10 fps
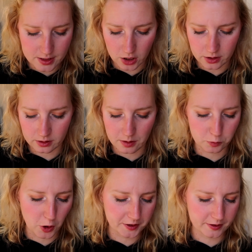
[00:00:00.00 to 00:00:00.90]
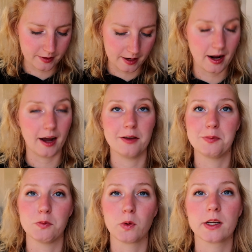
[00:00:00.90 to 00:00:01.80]
the other lip product that I've
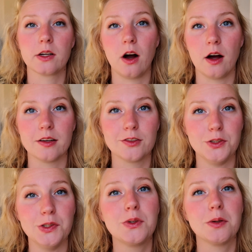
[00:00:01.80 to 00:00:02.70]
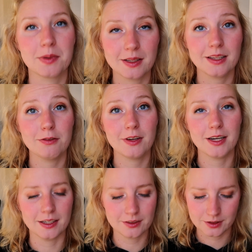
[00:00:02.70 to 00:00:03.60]
been working on to completely
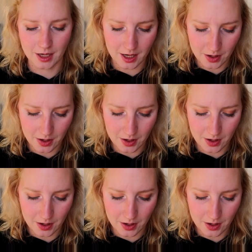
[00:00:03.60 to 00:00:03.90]
finish